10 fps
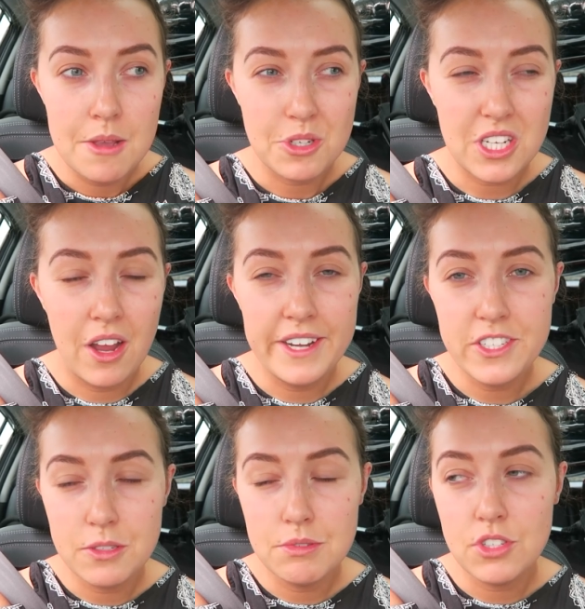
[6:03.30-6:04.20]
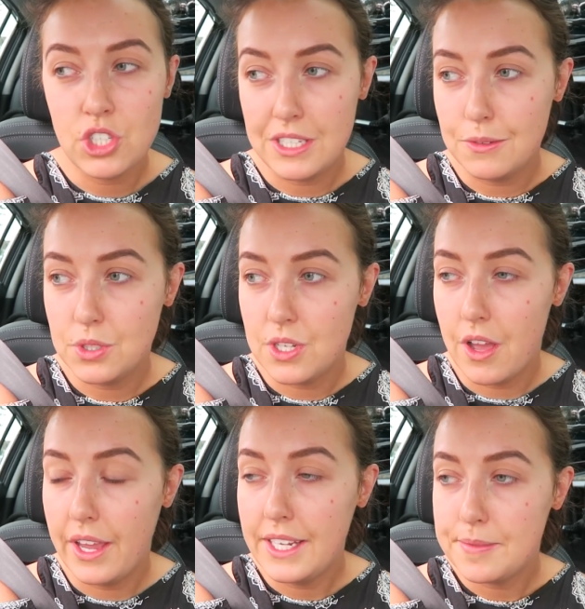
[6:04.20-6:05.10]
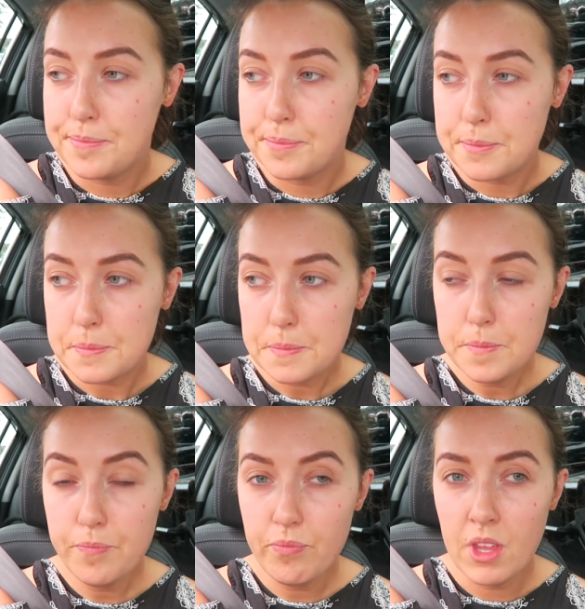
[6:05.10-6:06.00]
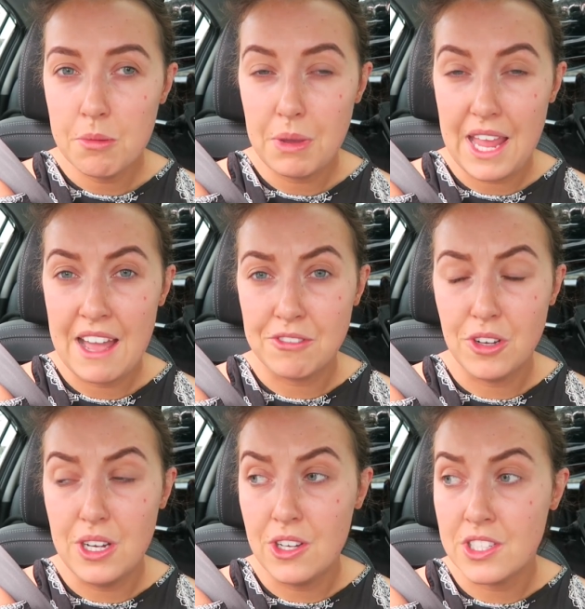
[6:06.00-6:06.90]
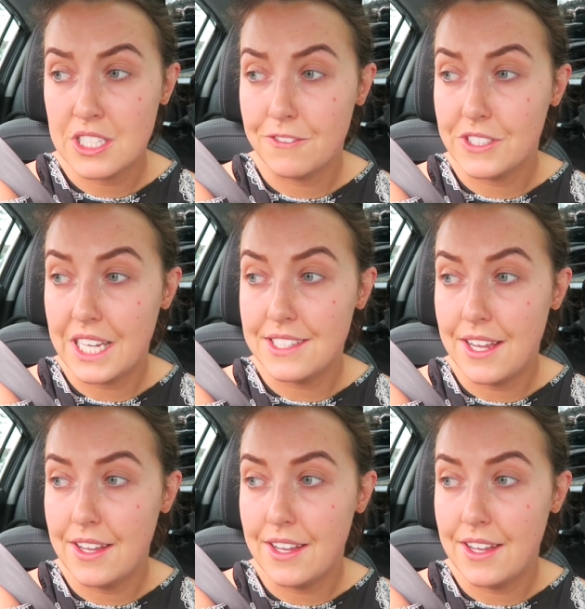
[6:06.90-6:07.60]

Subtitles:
because I kind of just want to chill tonight, but I have got a lot of stuff to get